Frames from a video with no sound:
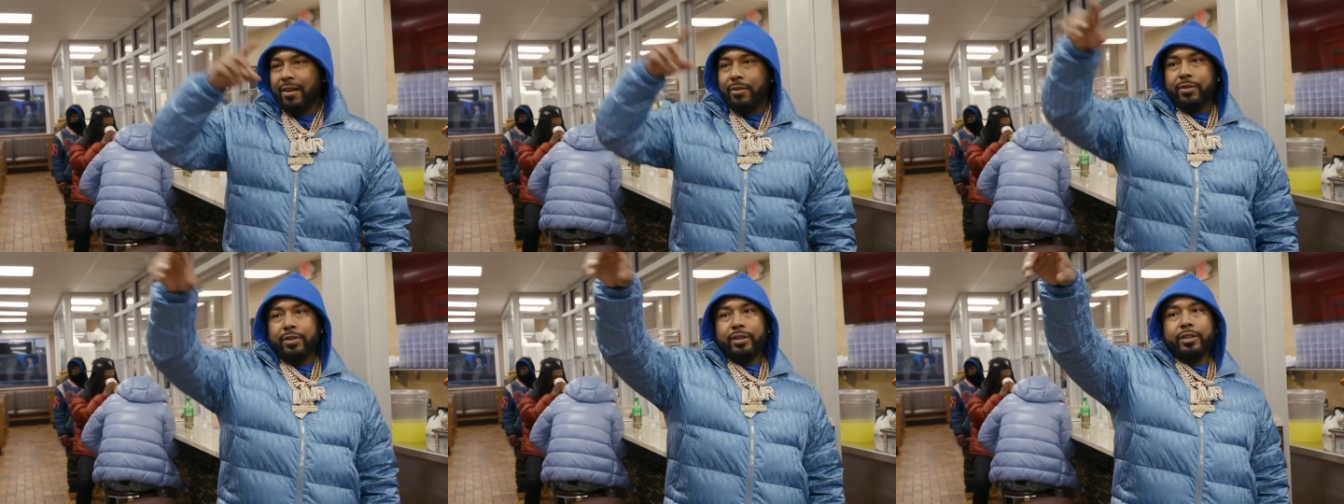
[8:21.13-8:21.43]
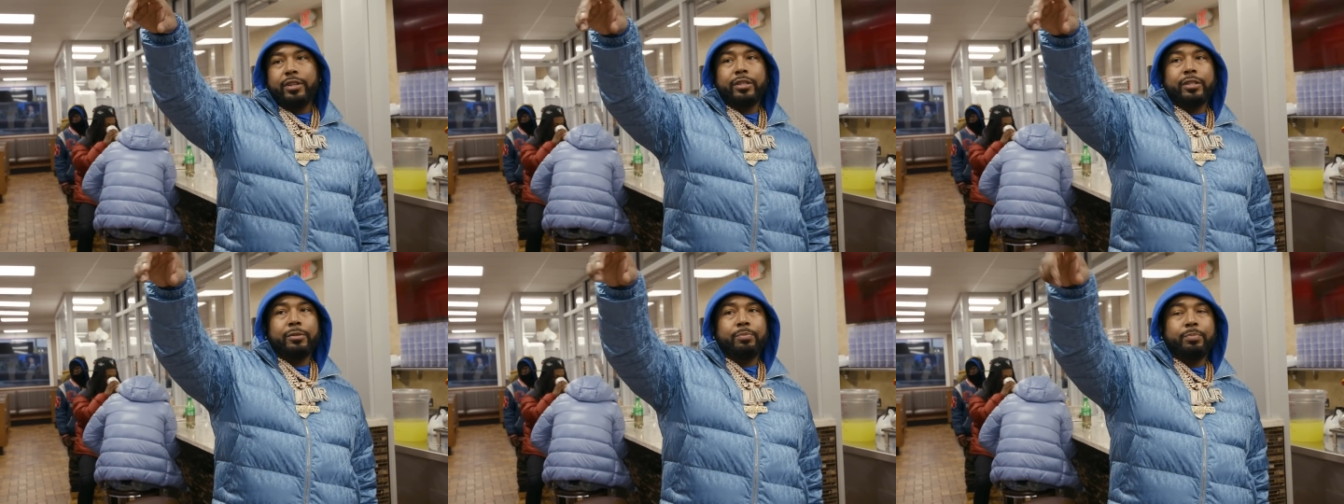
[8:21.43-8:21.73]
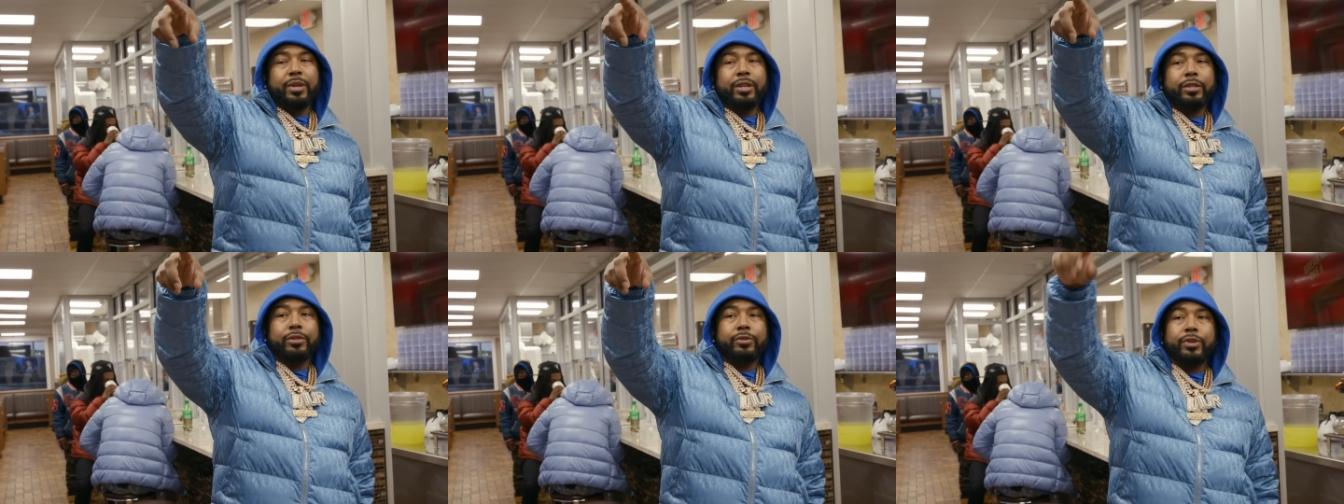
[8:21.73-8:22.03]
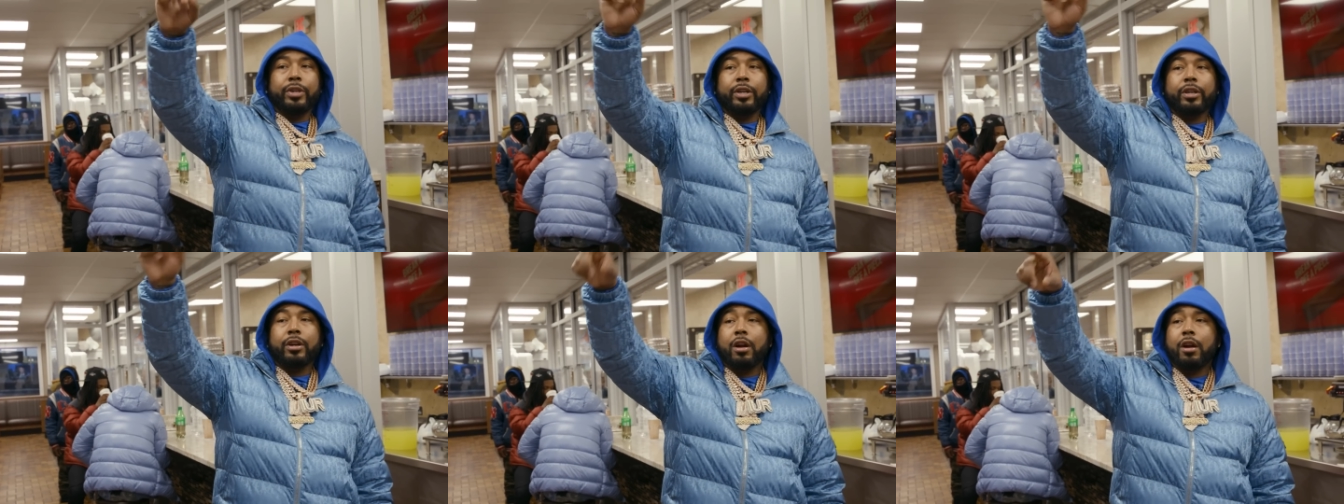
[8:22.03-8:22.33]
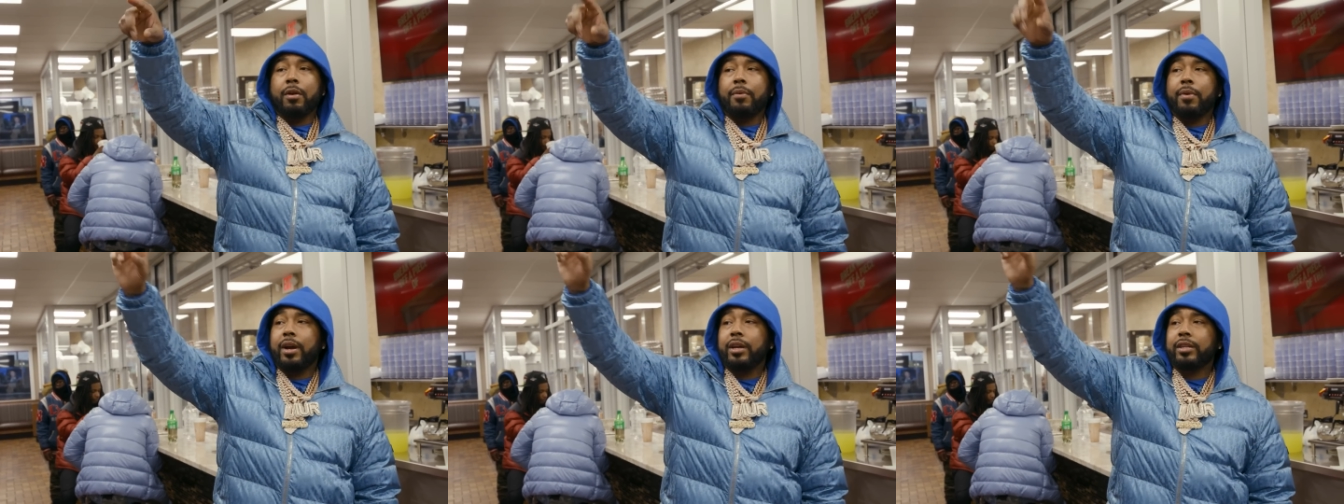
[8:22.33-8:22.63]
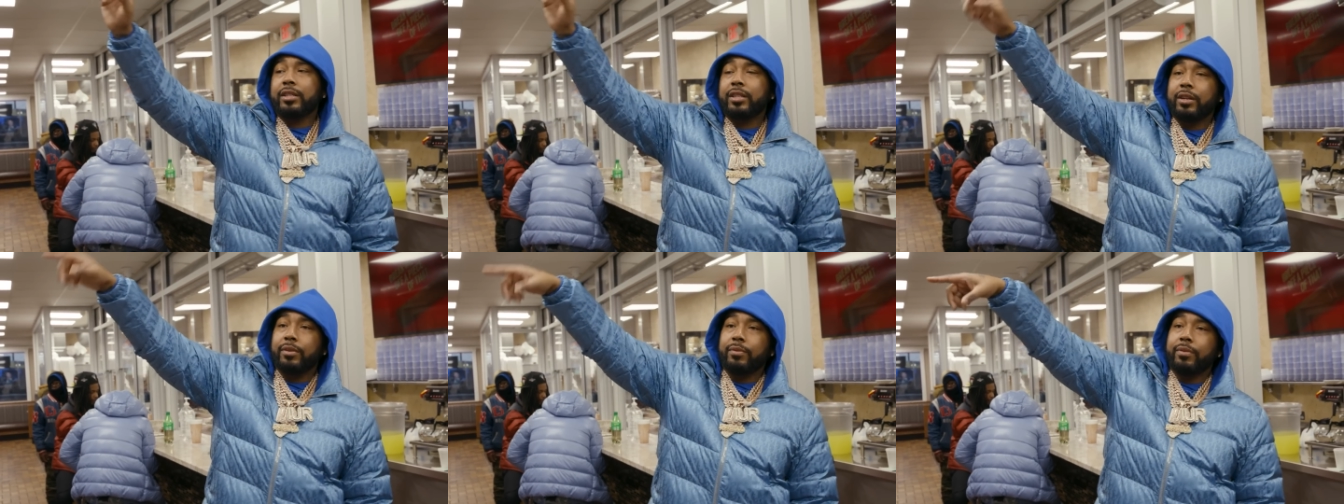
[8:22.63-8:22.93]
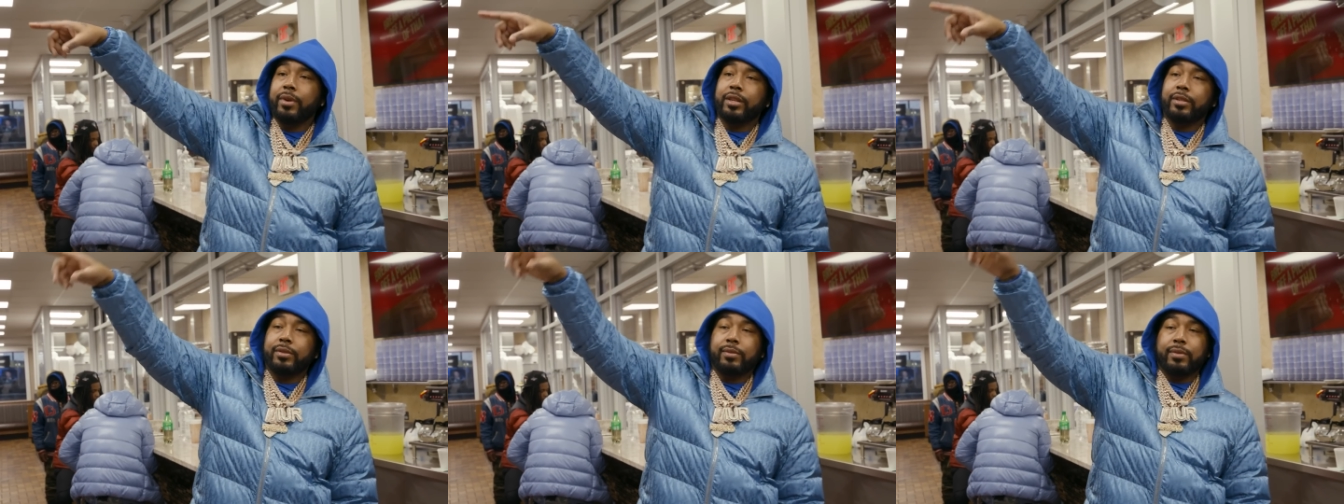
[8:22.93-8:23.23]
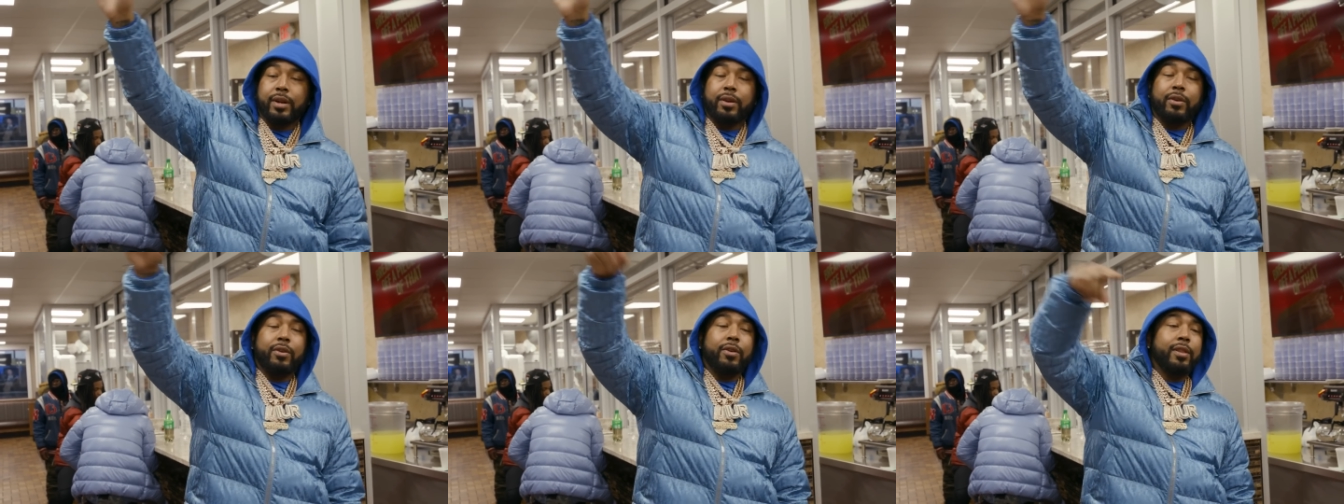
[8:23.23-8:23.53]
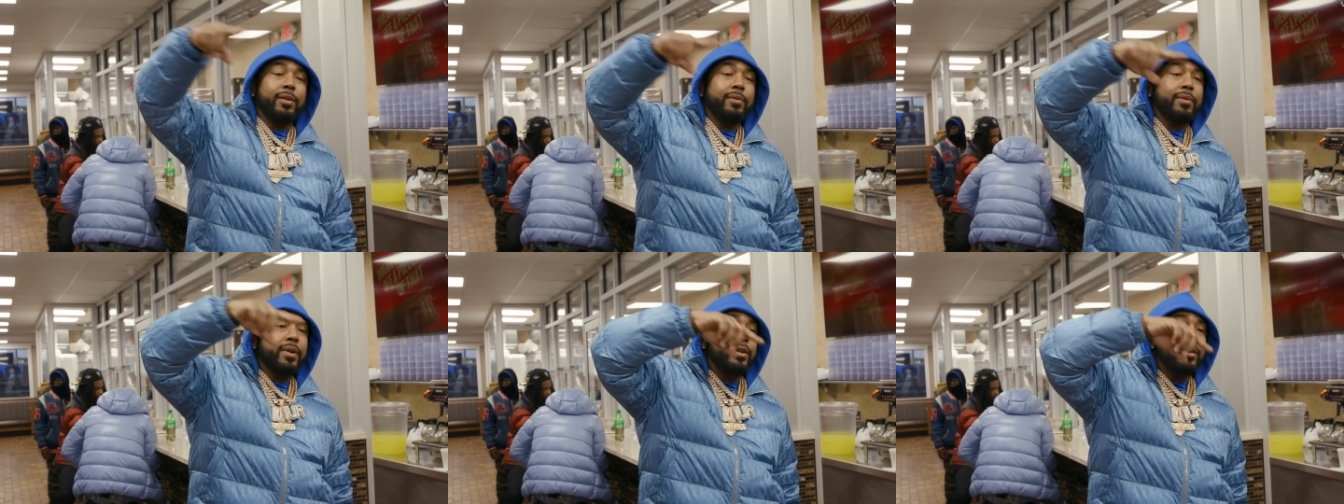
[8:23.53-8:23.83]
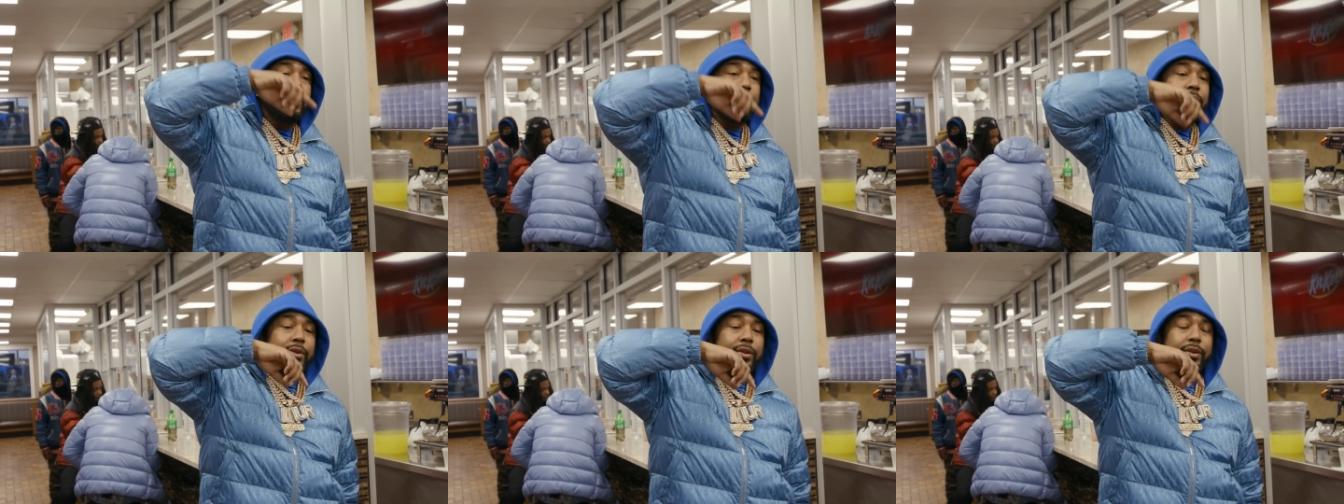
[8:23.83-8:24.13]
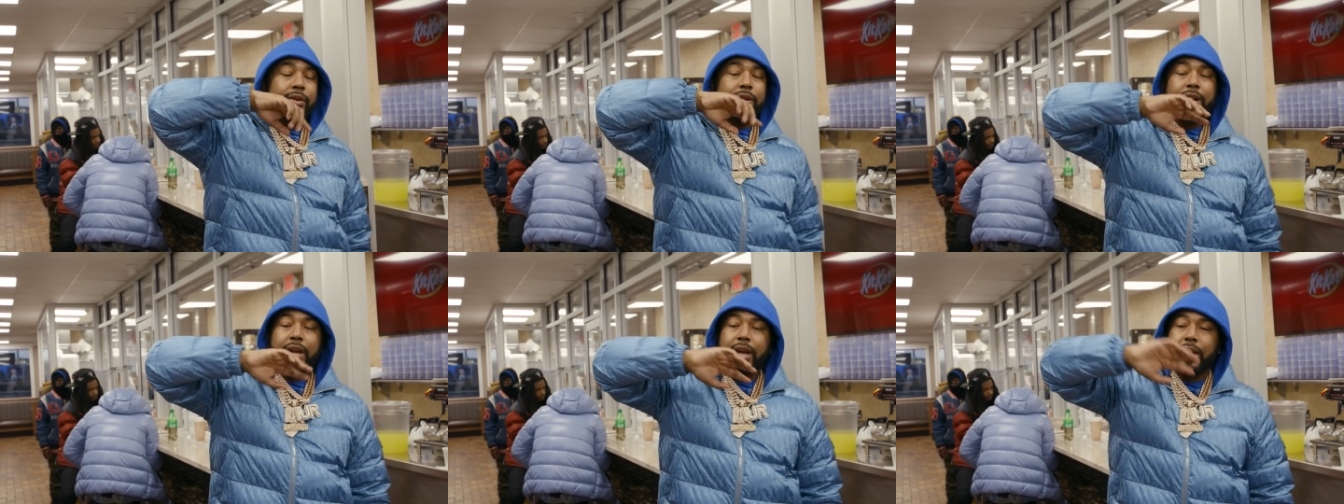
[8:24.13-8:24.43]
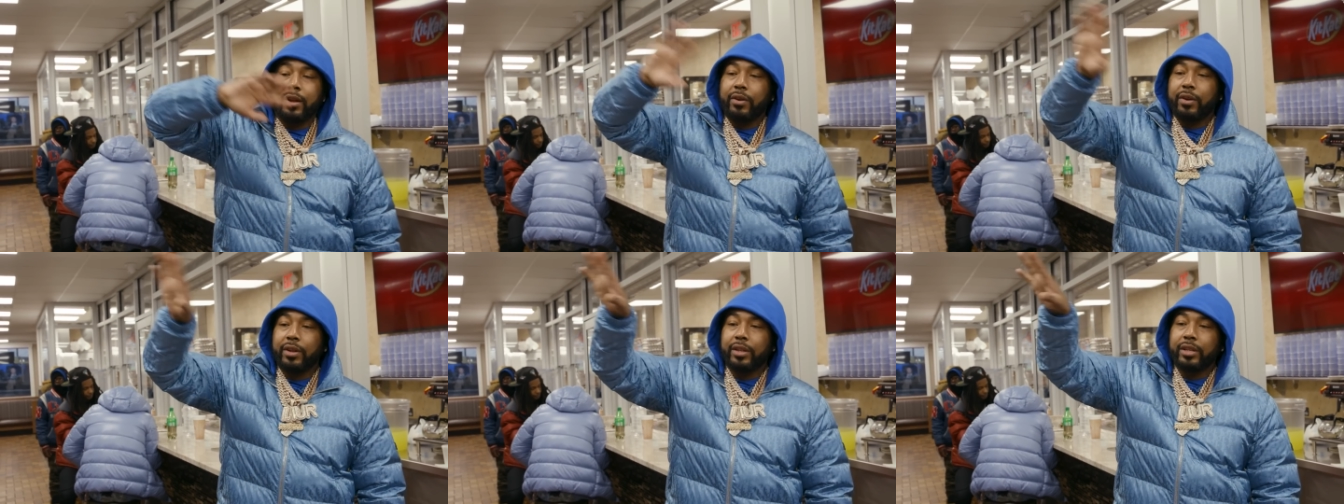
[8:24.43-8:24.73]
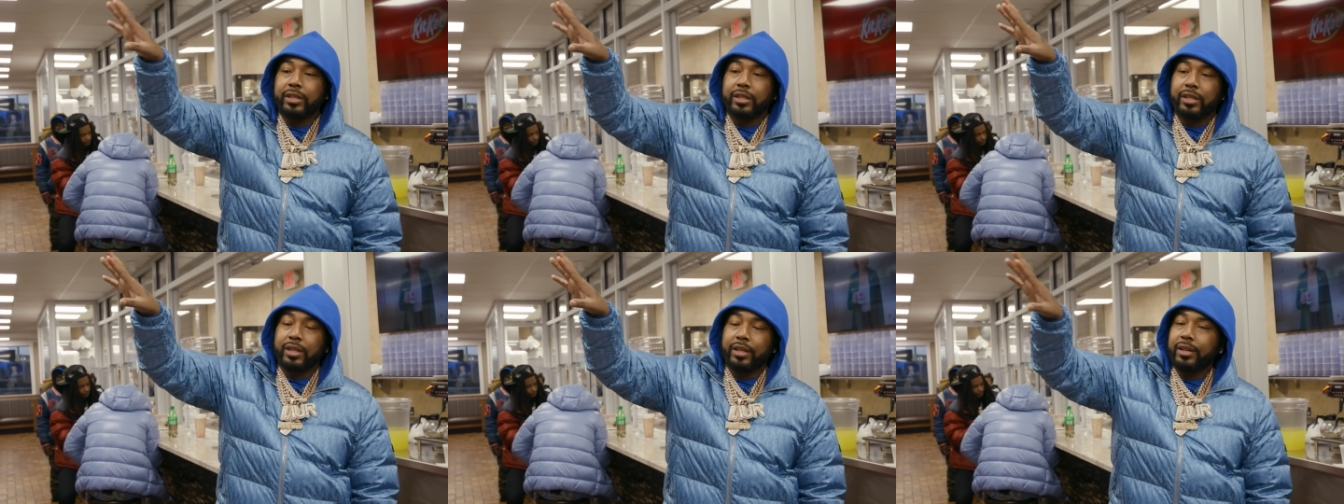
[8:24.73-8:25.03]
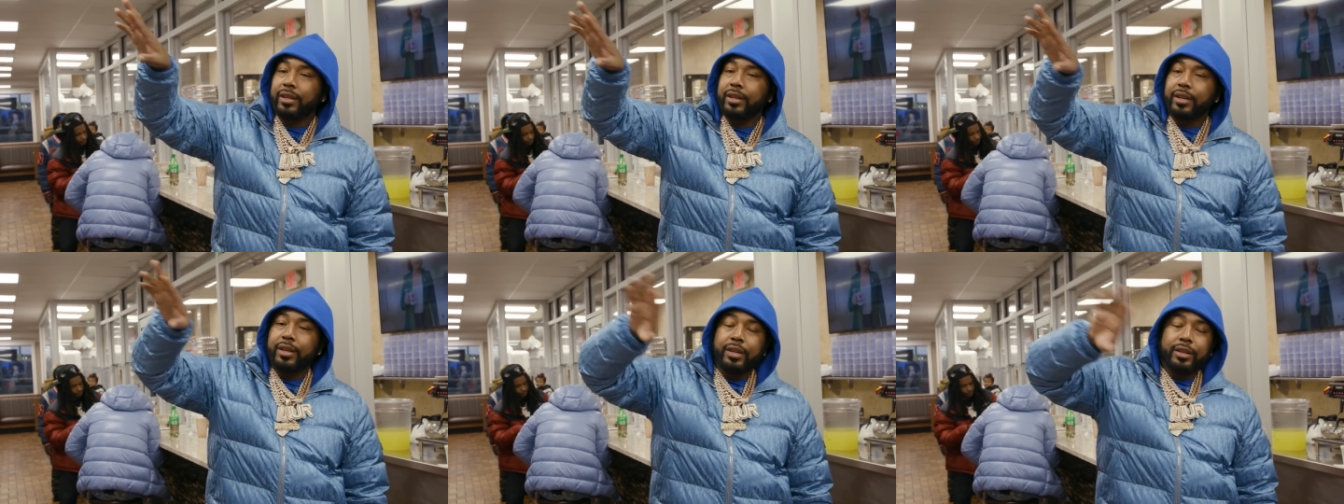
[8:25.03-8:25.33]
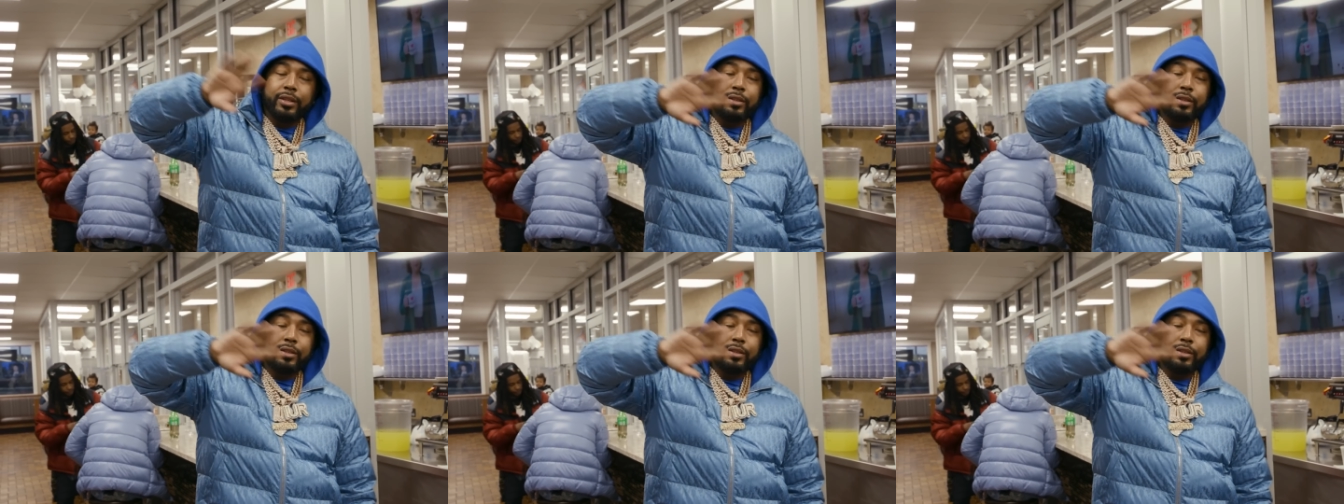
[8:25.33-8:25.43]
I owned a dispensary, a car wash, and a restaurant all around the corner. I had all this shit.